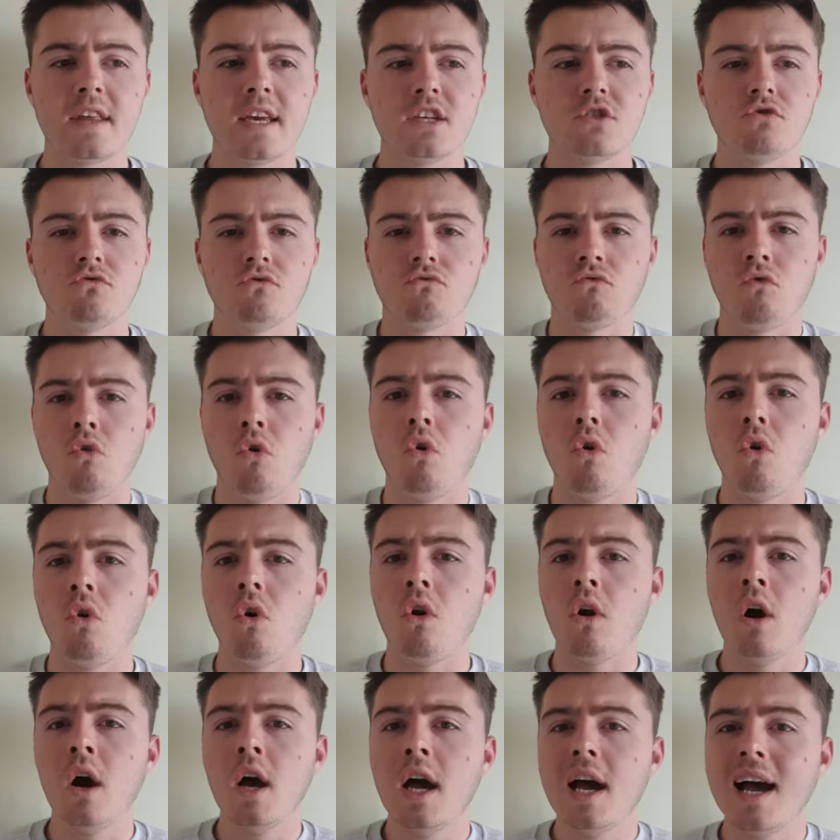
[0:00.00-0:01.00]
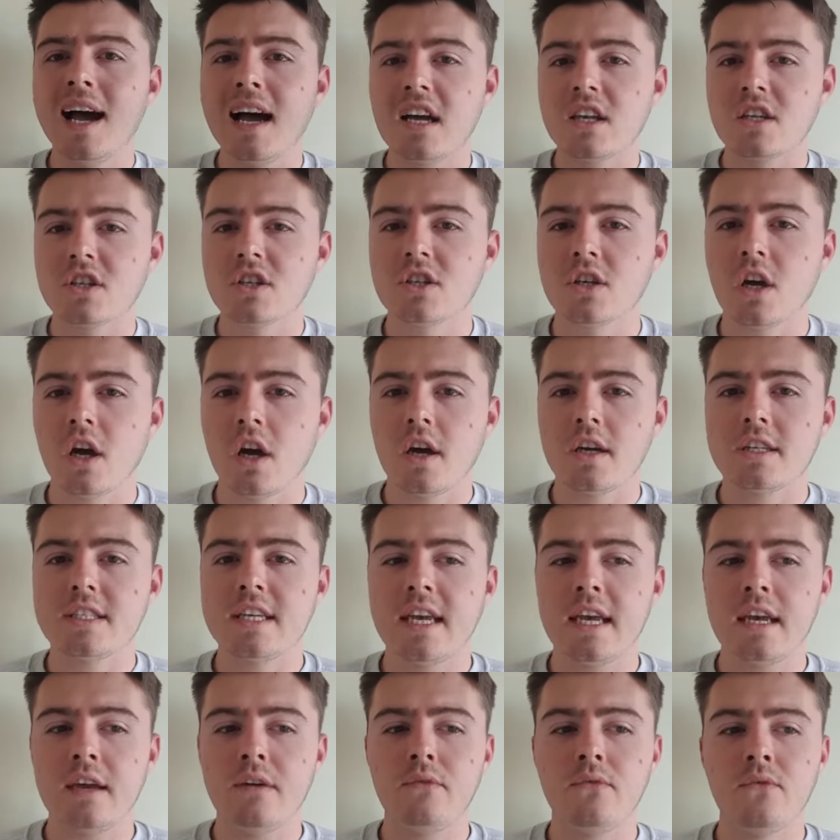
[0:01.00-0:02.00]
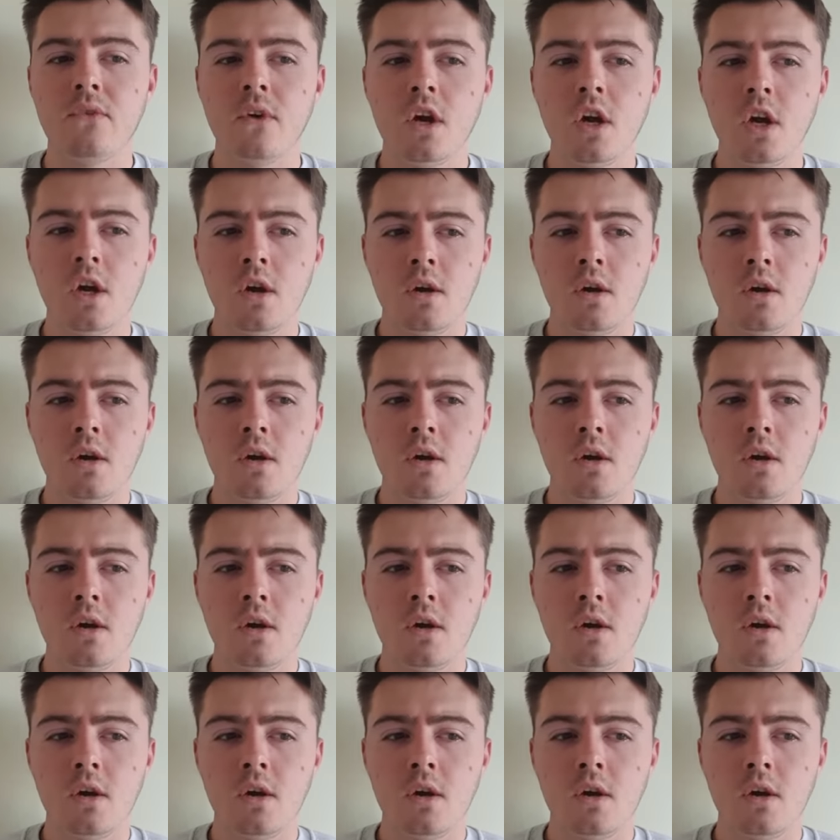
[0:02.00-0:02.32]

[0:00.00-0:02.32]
this raw, assertive,